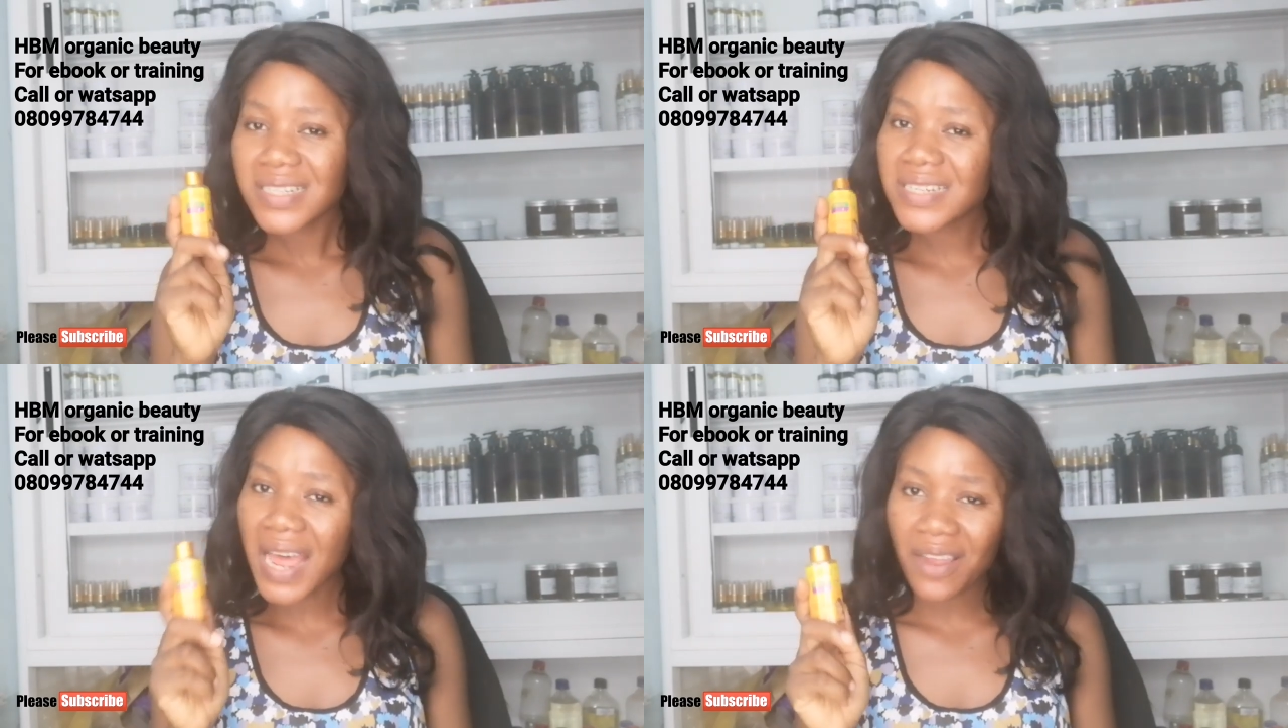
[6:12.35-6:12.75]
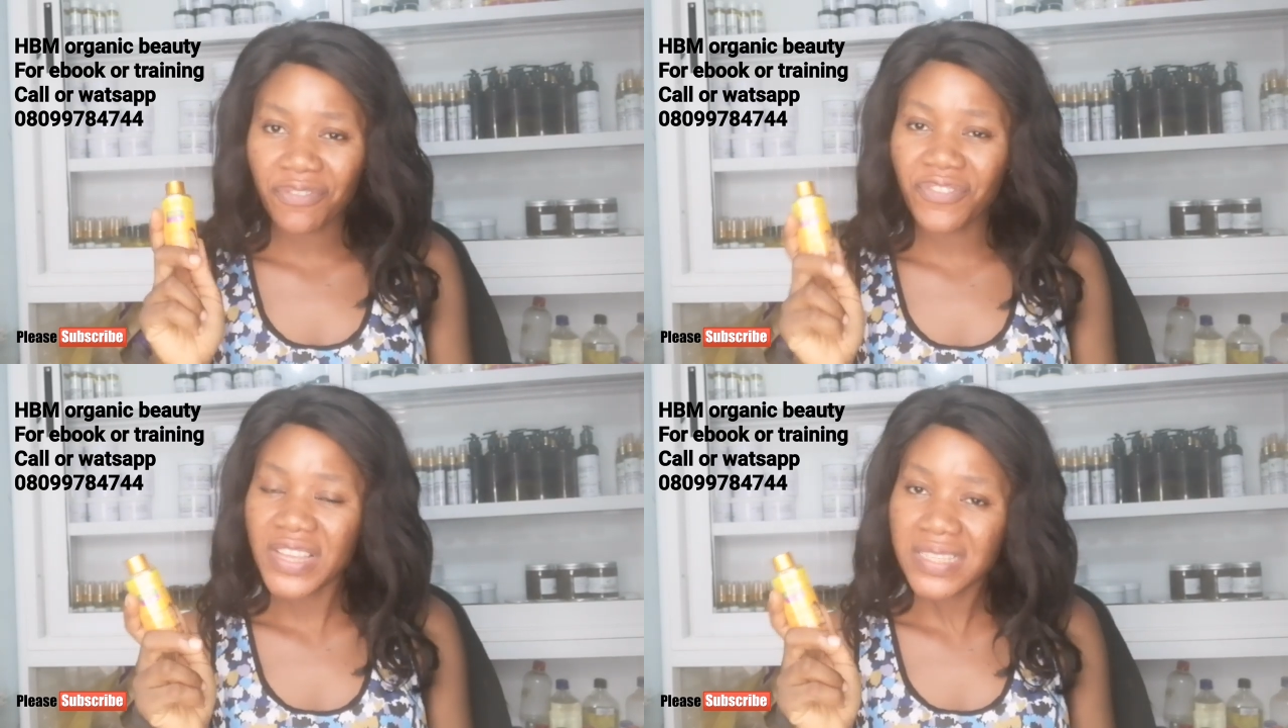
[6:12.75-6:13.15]
dark
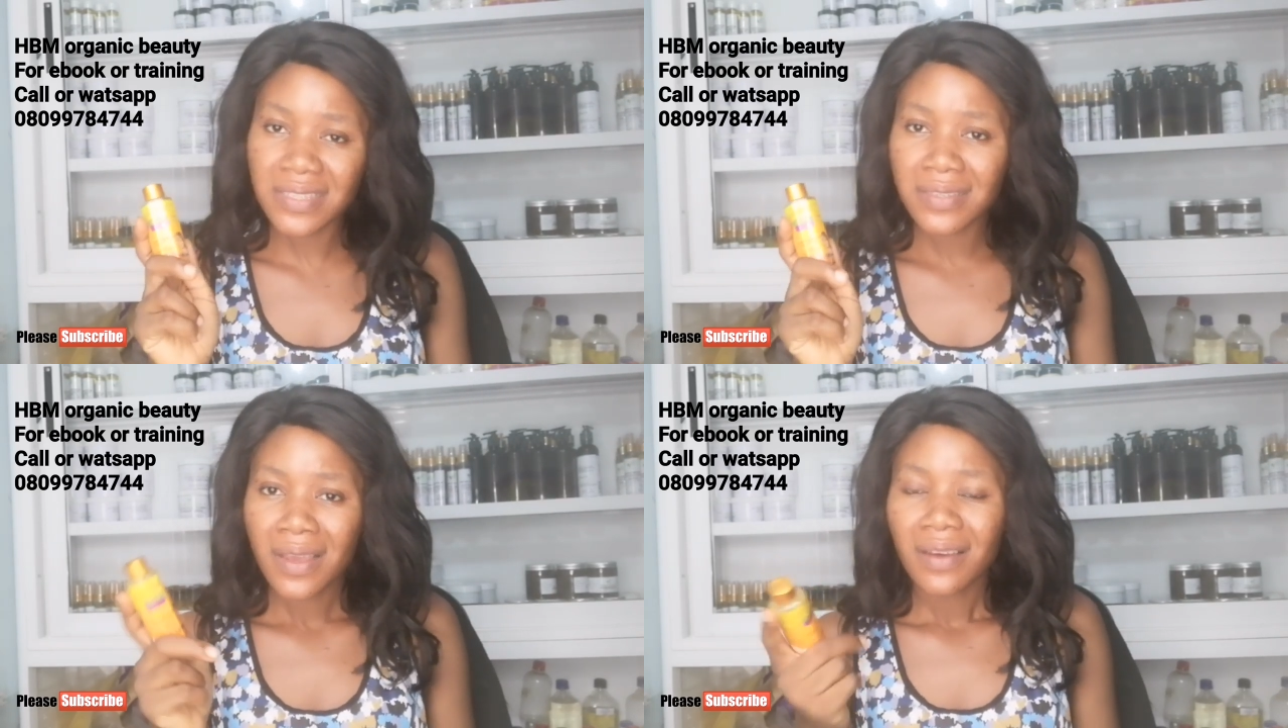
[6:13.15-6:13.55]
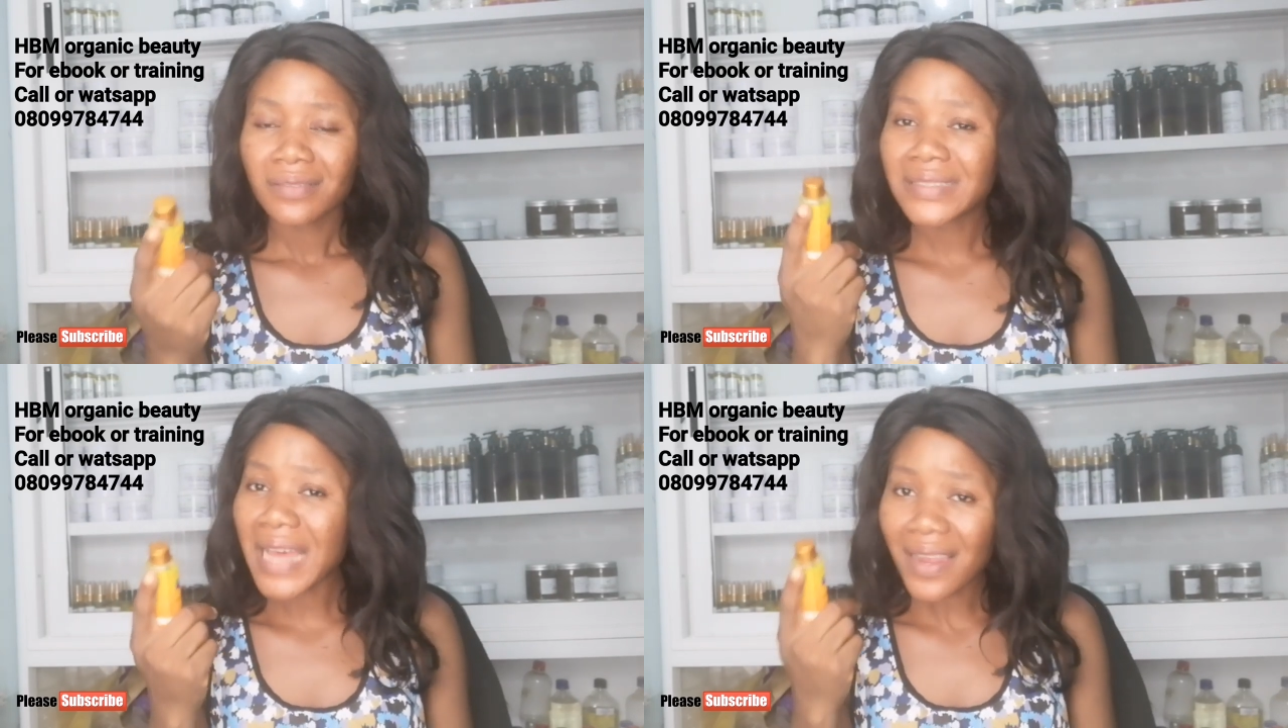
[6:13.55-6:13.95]
feet,
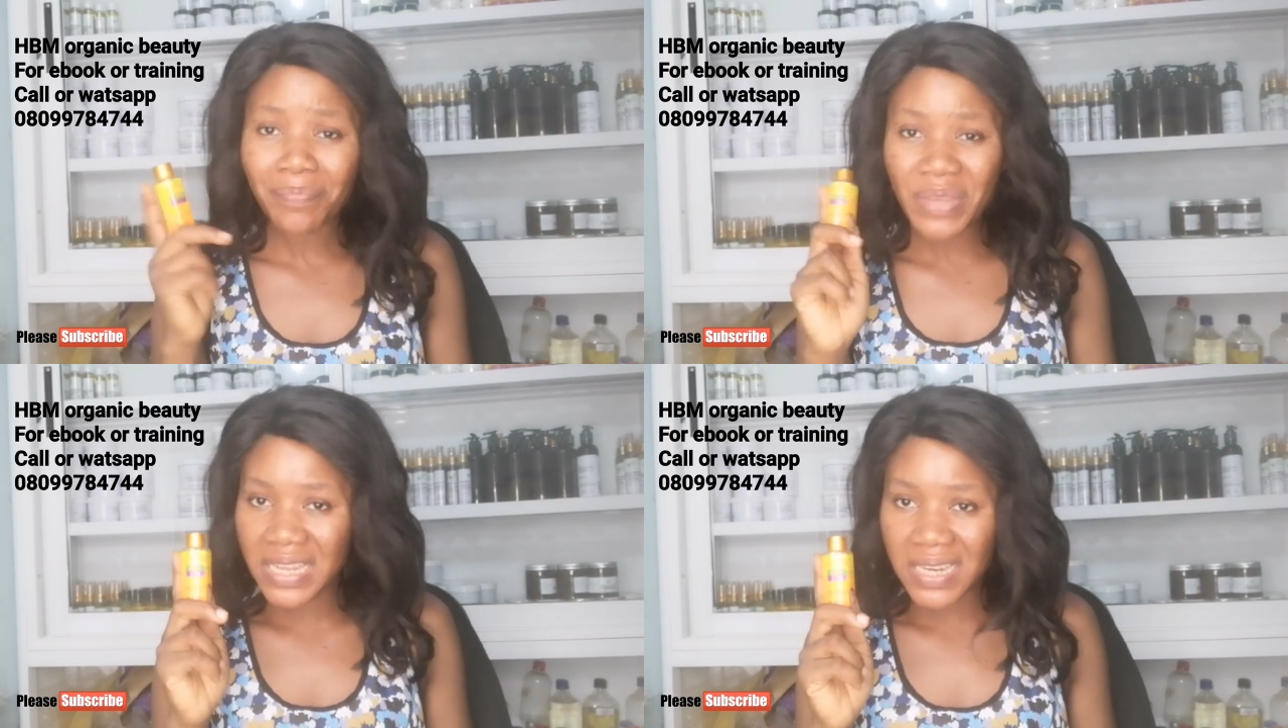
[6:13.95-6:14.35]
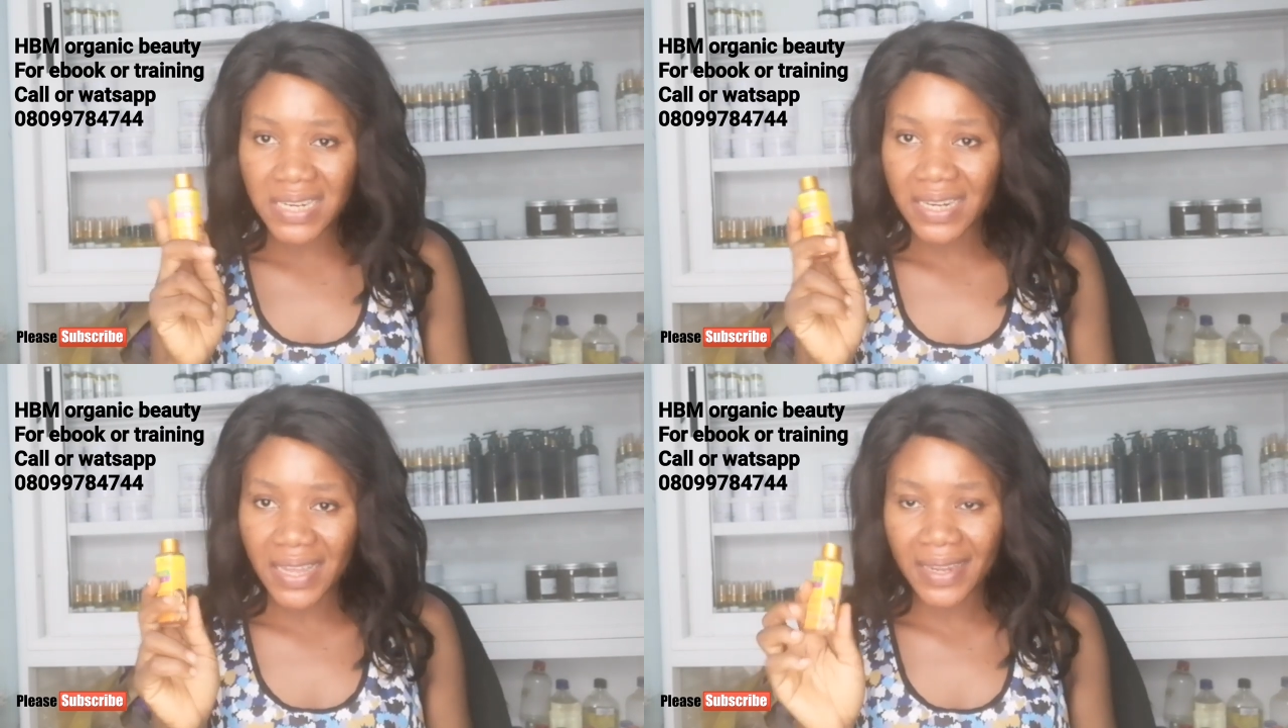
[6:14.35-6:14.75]
dark
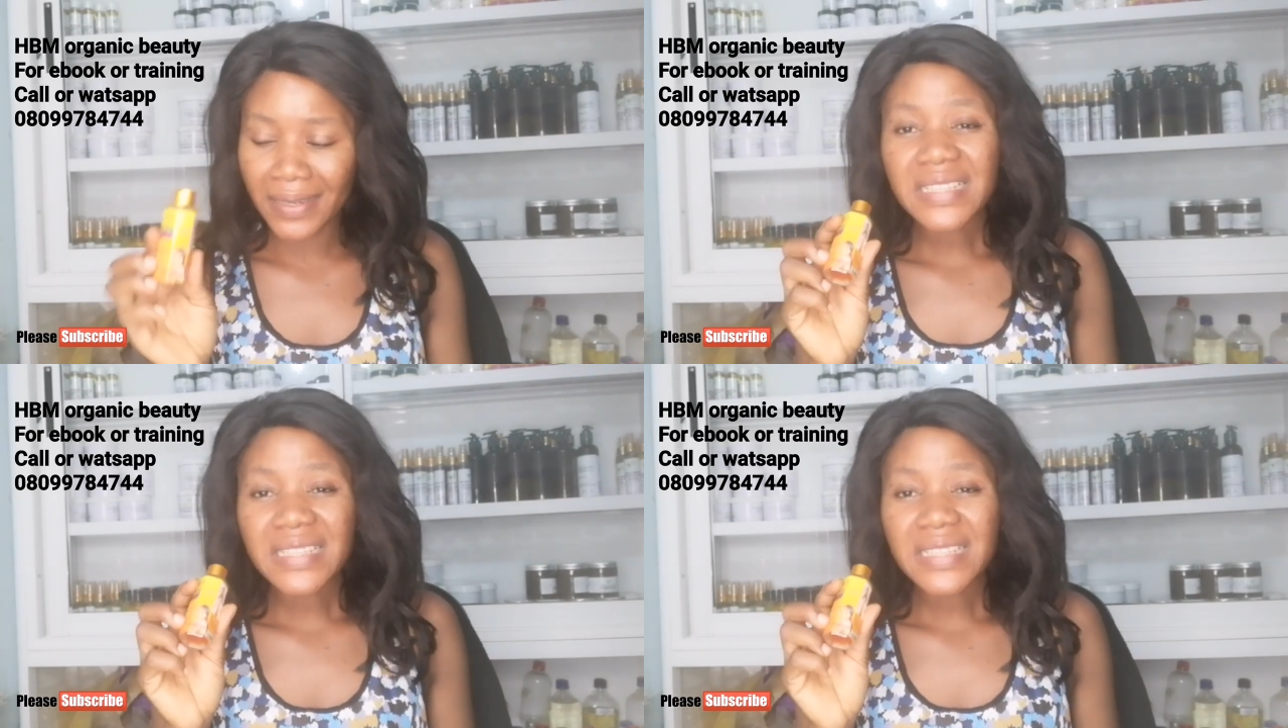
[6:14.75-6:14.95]
bikini line.